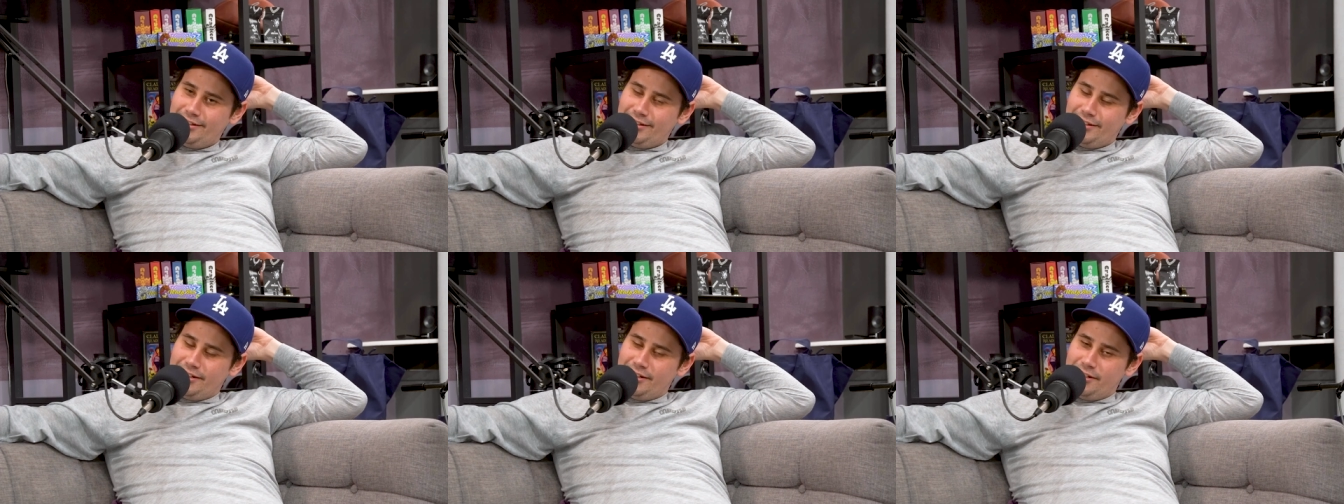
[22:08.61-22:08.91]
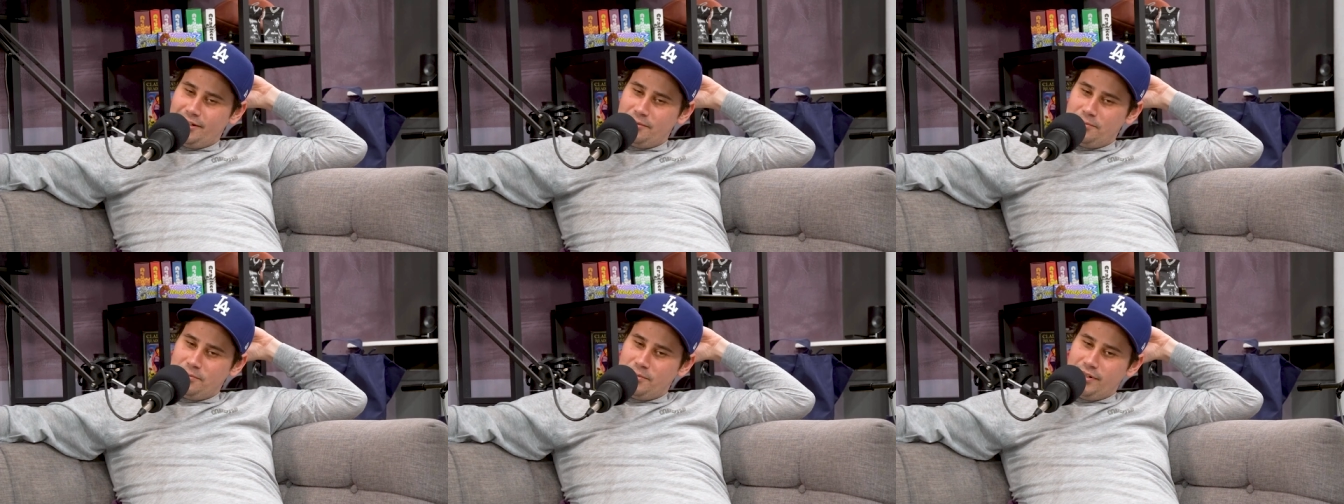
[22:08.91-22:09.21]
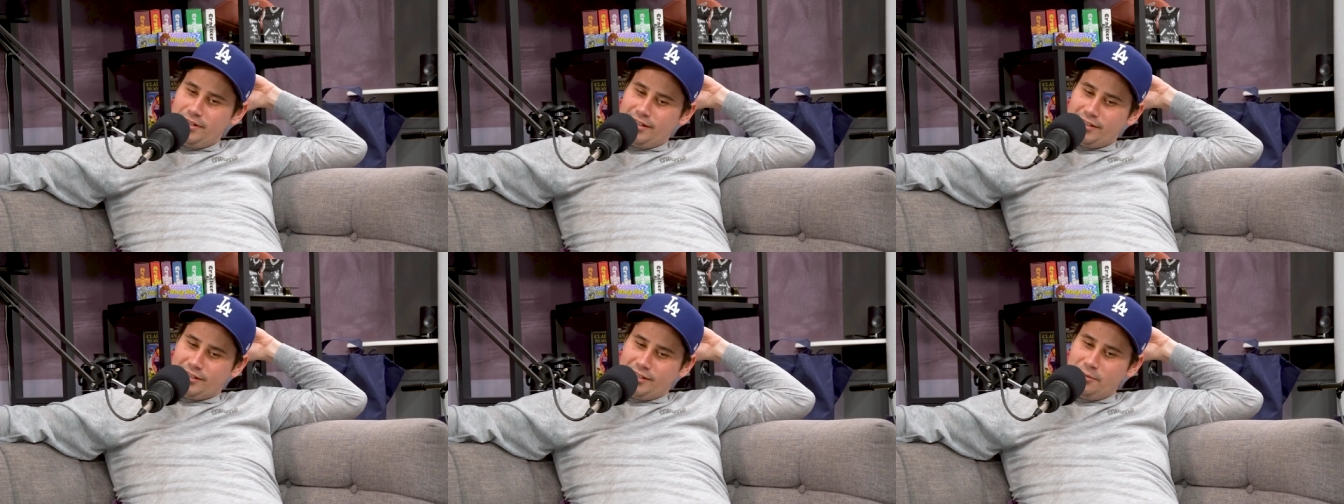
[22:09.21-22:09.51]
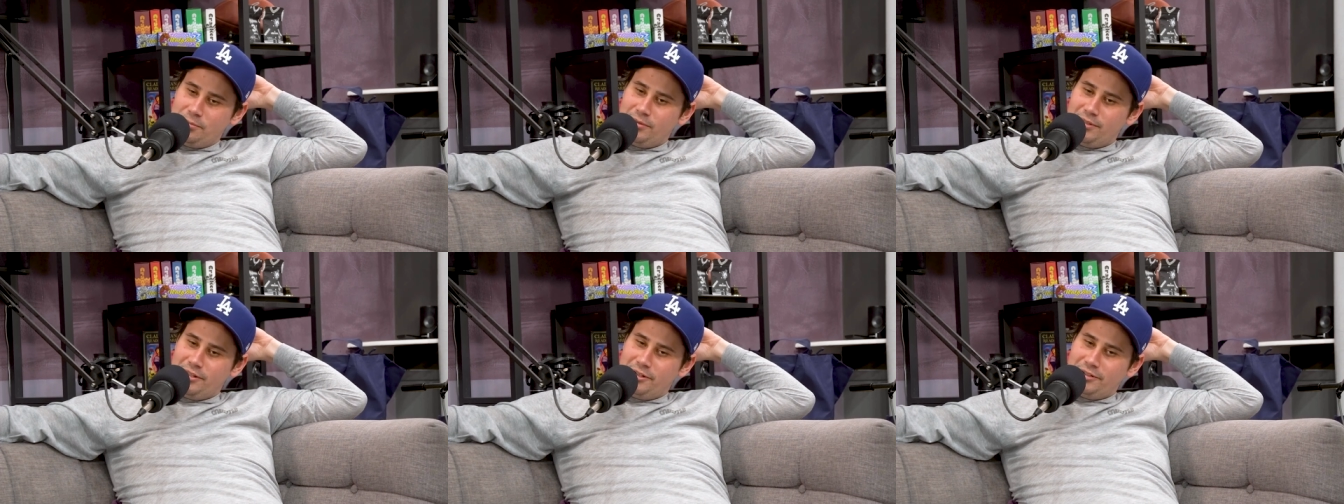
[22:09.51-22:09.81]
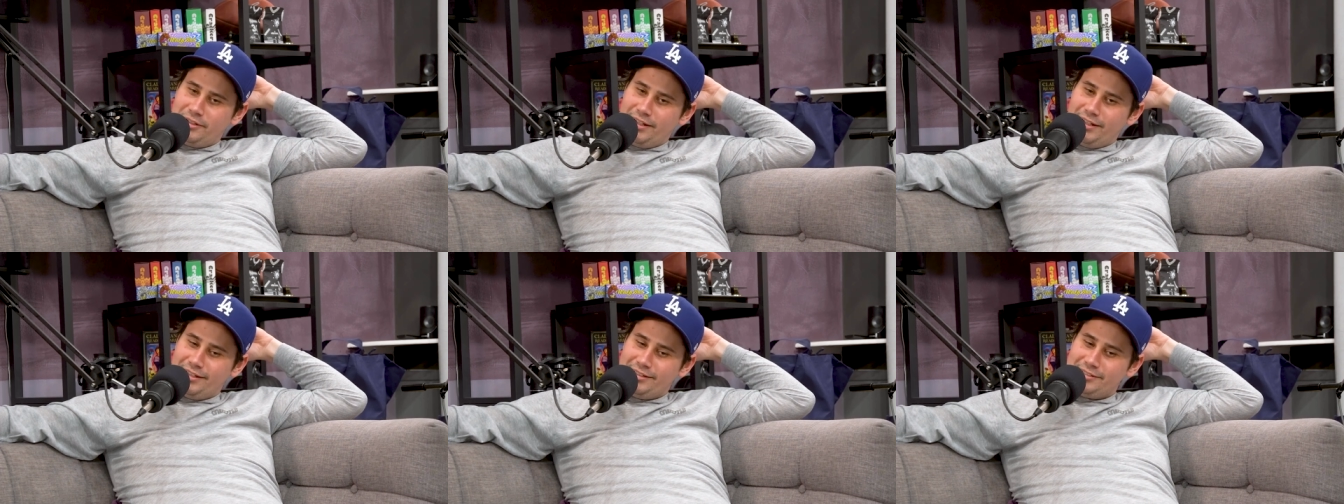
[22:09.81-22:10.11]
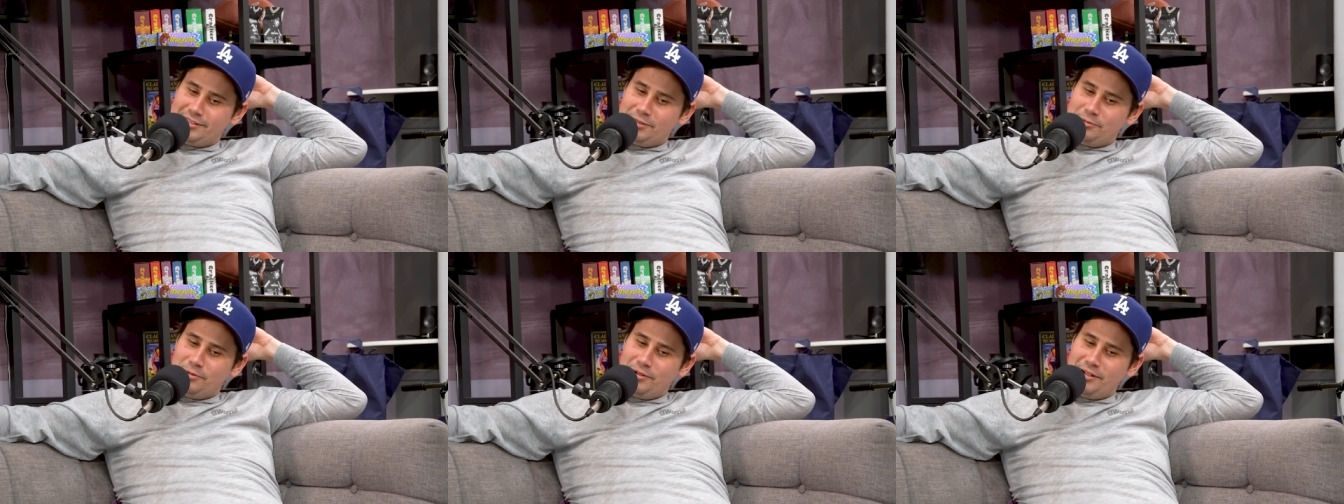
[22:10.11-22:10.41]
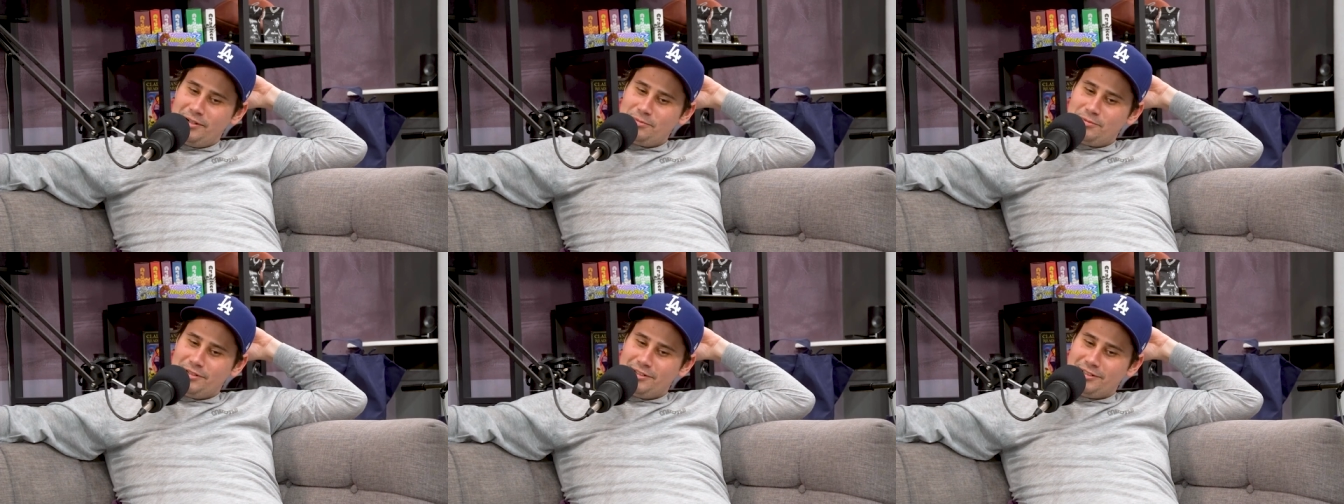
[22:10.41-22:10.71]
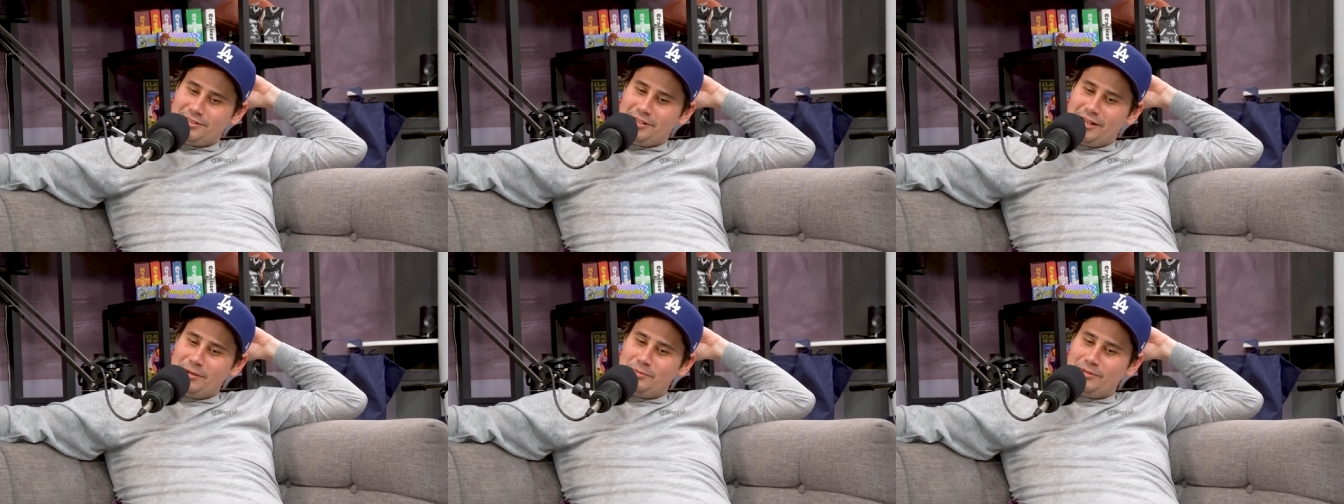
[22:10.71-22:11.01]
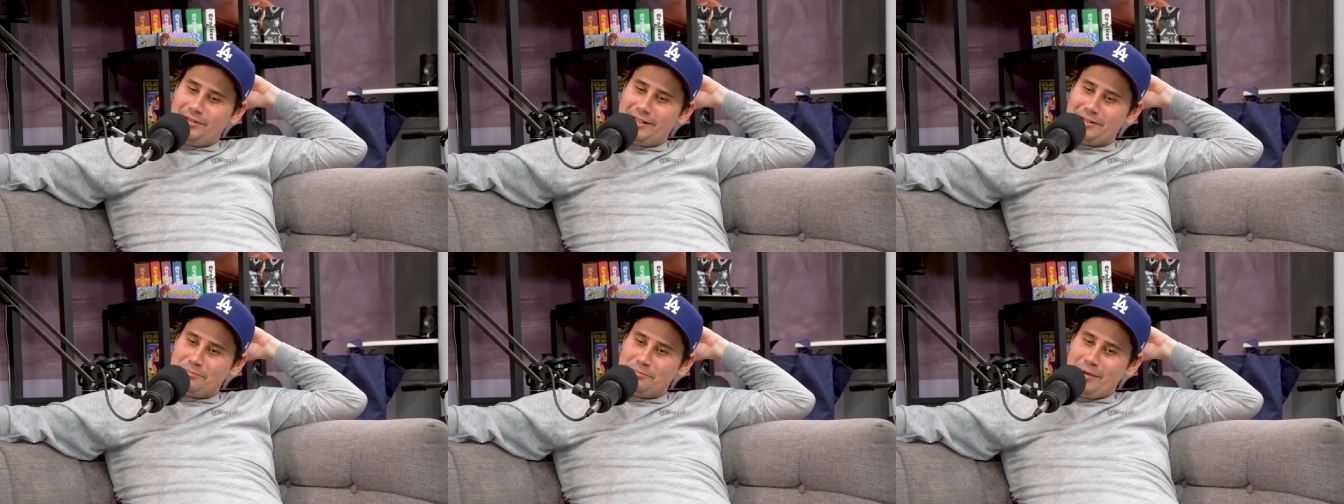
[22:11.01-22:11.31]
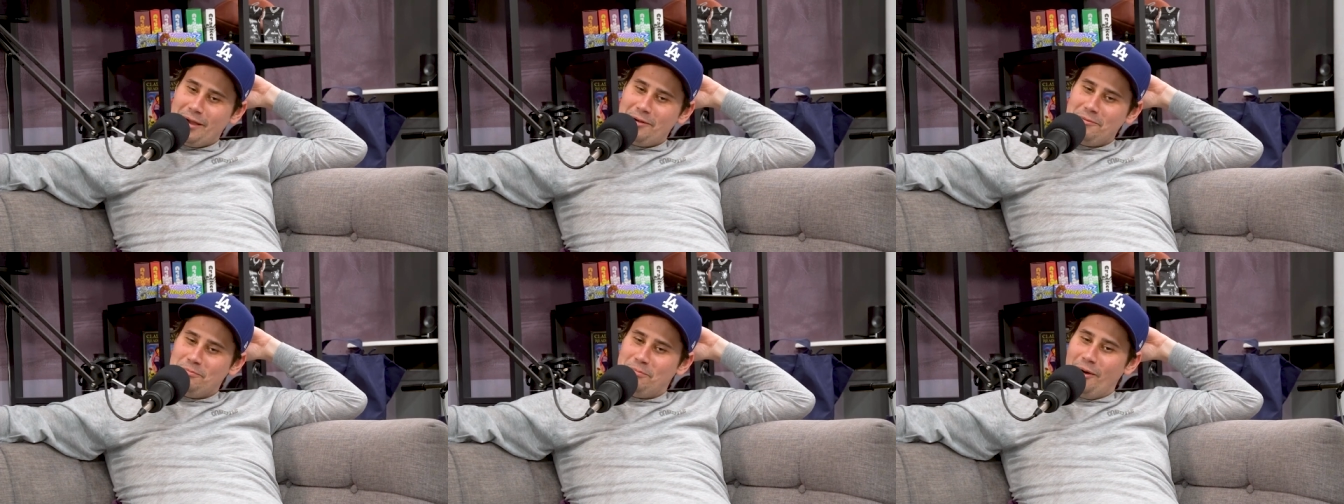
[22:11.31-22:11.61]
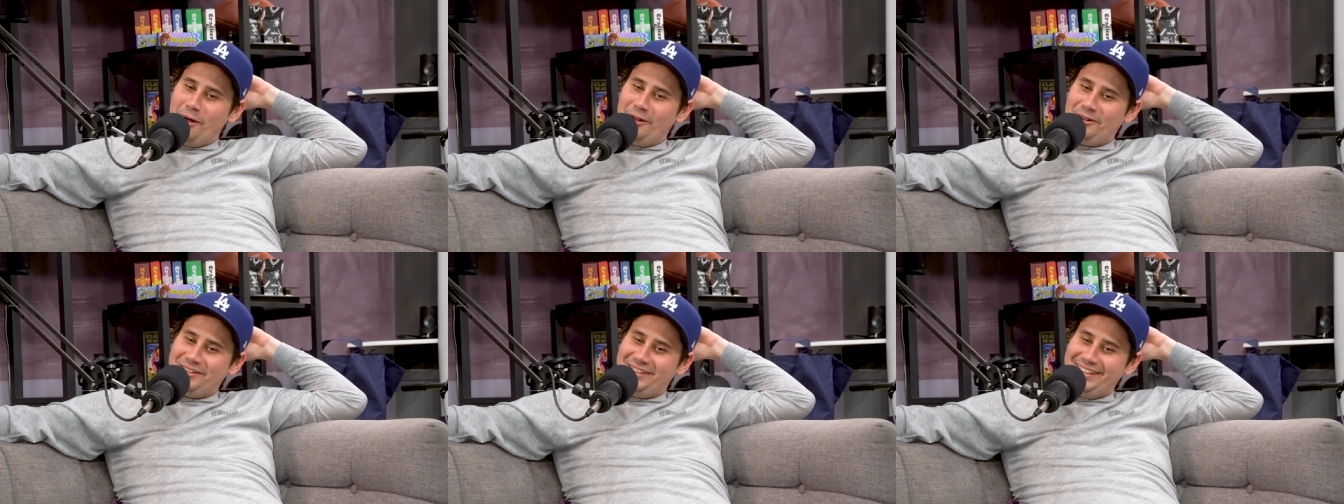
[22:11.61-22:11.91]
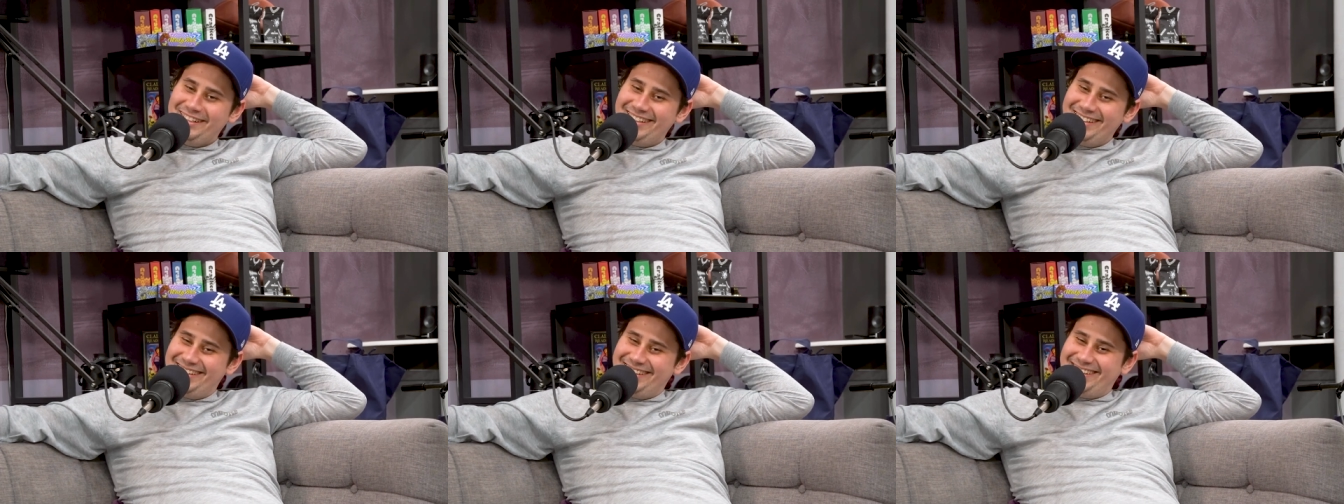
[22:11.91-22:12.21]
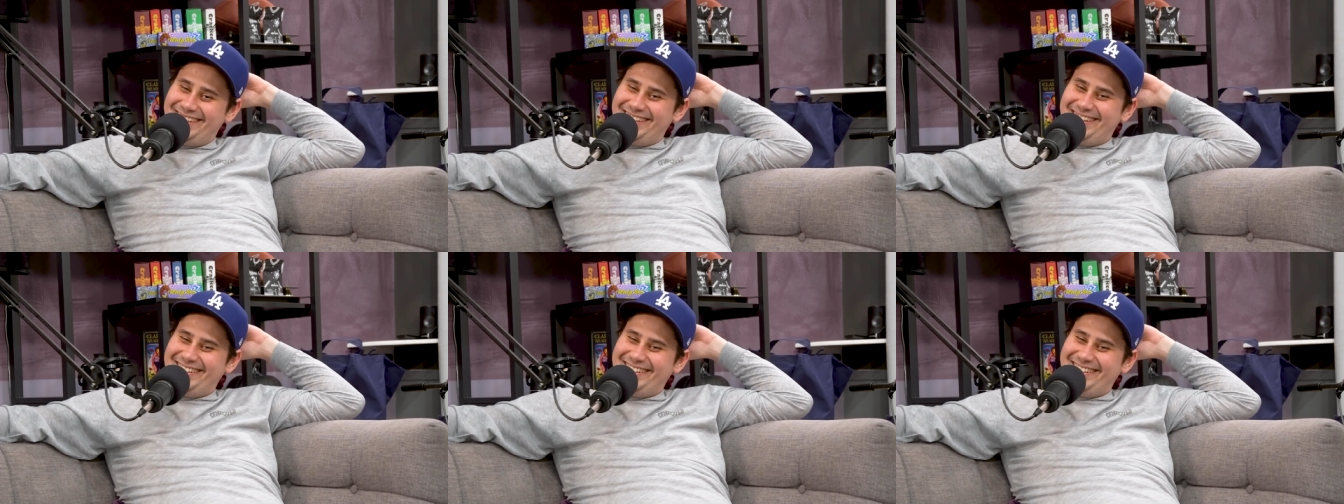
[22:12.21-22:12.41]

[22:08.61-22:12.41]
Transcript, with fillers: um a couple other guys they went up to the top of like Mount Baldy. Yeah,